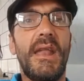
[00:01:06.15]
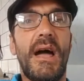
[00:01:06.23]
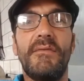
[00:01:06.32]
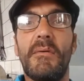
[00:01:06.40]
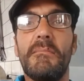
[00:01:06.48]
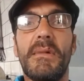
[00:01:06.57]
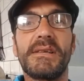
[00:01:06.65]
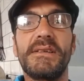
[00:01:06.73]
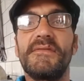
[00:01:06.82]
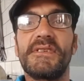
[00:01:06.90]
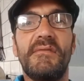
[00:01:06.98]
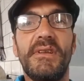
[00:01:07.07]
and have a
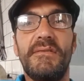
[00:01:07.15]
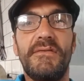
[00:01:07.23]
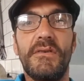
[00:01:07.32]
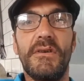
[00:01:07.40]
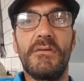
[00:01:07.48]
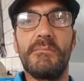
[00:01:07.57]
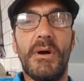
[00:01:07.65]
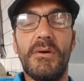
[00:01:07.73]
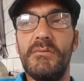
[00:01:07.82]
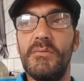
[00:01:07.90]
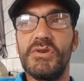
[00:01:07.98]
massive 70-foot long boat,